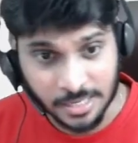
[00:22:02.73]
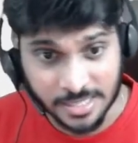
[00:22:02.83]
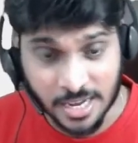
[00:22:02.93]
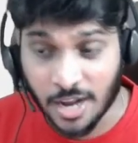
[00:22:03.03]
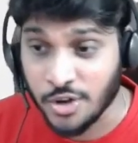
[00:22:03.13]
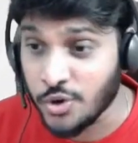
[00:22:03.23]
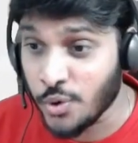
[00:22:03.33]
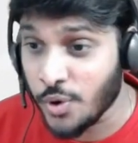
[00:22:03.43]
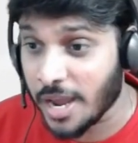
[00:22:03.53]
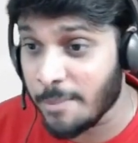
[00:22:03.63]
There are
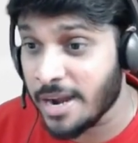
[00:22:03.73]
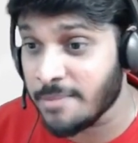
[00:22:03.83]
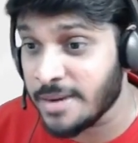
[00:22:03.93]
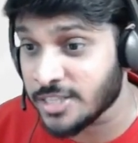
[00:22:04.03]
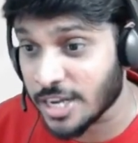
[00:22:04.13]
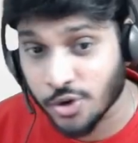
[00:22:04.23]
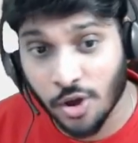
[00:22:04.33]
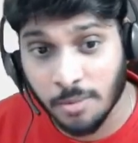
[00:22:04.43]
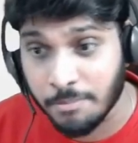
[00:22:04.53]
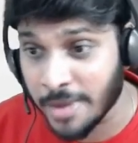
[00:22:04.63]
no amendments at
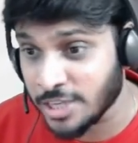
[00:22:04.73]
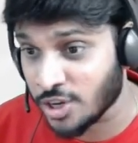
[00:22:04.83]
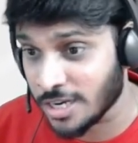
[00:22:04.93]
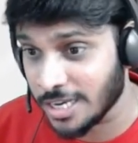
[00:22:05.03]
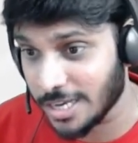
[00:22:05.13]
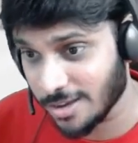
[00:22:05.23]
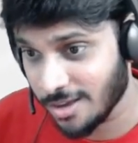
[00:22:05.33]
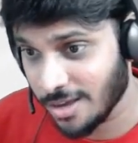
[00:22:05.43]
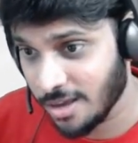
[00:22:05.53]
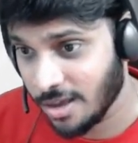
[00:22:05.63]
all, majorly.
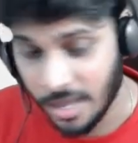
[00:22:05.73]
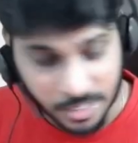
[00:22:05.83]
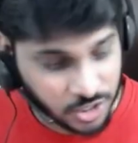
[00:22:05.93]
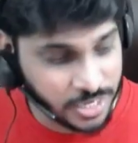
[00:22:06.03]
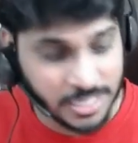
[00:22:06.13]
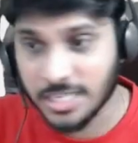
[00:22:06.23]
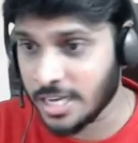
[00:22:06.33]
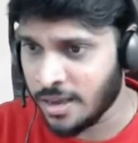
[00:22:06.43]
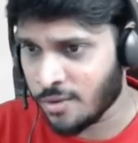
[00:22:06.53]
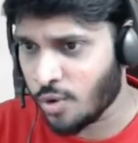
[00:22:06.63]

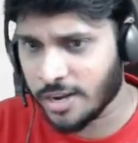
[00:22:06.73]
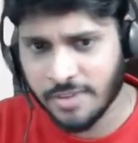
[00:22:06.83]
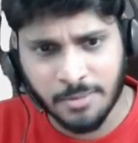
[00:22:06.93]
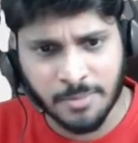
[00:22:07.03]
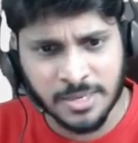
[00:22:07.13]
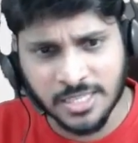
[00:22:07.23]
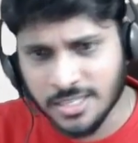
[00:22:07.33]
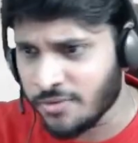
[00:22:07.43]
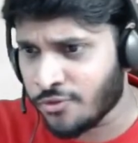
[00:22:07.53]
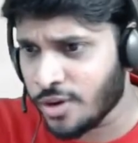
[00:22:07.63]
GST, whatever amendments is
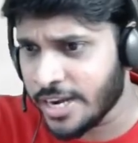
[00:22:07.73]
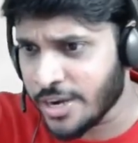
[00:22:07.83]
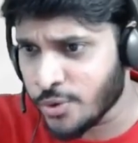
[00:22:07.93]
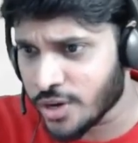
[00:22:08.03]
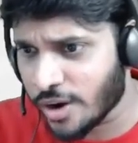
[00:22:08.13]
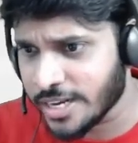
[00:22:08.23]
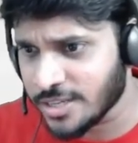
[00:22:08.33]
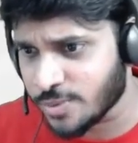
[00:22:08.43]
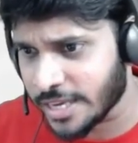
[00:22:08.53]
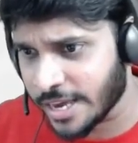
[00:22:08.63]
there, fully new
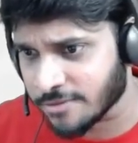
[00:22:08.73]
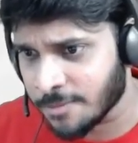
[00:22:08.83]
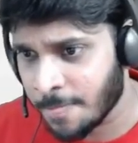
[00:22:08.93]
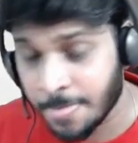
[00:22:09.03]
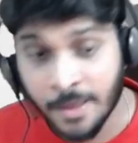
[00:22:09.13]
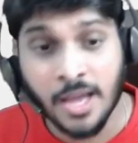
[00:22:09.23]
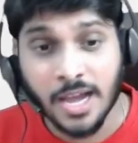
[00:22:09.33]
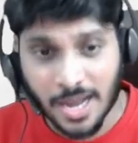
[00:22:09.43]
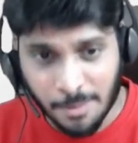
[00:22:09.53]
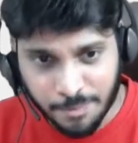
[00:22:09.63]
recordings we gave.
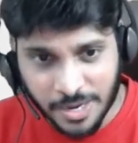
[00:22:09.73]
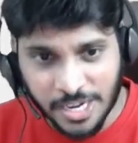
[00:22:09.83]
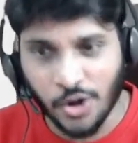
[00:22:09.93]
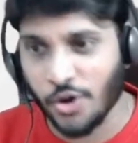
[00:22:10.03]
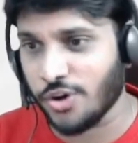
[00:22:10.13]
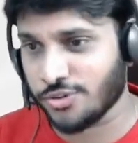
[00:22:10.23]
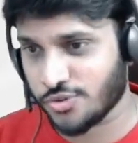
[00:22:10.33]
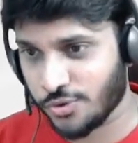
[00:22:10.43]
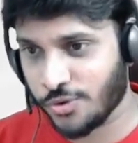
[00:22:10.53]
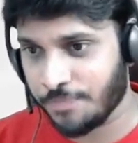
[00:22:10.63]
Company law
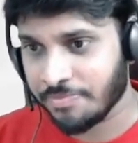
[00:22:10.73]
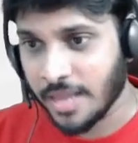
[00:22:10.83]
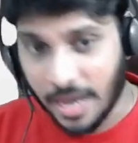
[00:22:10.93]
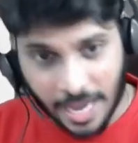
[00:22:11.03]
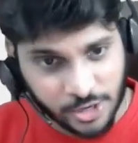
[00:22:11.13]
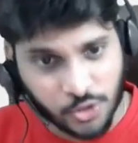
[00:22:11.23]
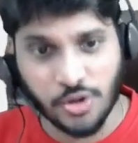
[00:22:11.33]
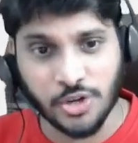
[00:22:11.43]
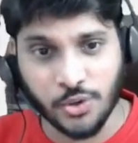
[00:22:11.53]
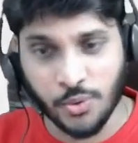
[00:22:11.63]
also, I
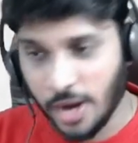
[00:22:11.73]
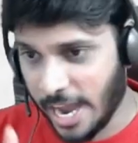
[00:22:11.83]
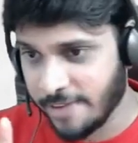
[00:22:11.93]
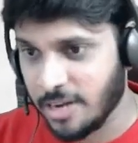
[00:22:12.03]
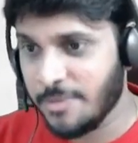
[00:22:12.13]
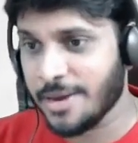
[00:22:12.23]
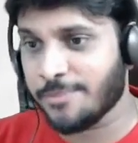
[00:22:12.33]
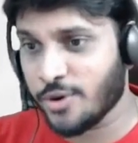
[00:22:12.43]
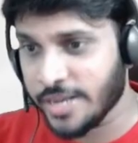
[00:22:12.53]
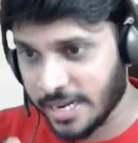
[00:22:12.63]
told you, I will be
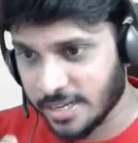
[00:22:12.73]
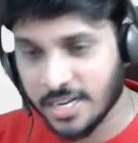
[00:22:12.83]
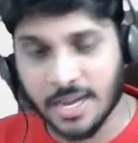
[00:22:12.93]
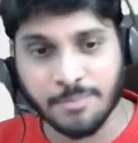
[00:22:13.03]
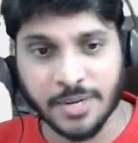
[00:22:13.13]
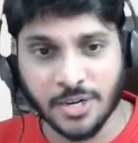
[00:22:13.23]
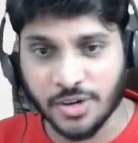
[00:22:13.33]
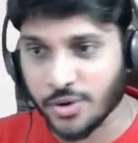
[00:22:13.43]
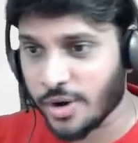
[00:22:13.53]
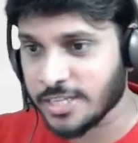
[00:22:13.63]
uploading entire company law
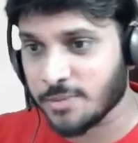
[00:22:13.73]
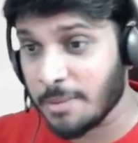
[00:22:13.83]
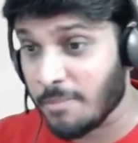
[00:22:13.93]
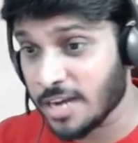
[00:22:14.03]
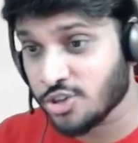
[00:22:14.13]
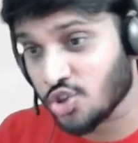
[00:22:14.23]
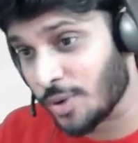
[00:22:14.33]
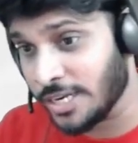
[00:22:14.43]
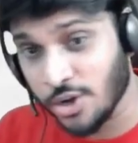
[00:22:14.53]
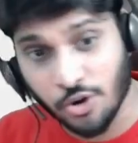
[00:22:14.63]
recordings by March
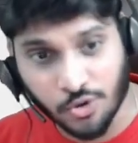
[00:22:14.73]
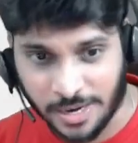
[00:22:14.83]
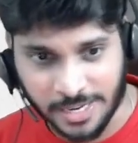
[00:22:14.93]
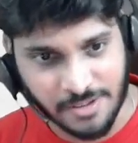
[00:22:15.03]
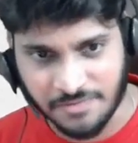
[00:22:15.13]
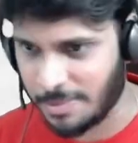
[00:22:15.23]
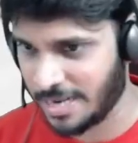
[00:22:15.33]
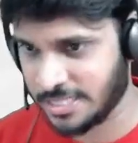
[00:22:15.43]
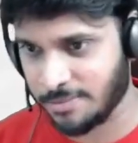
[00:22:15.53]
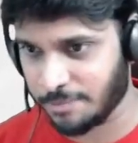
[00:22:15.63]
20 or 25th
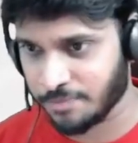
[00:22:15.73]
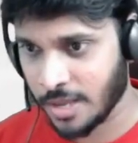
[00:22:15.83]
maximum.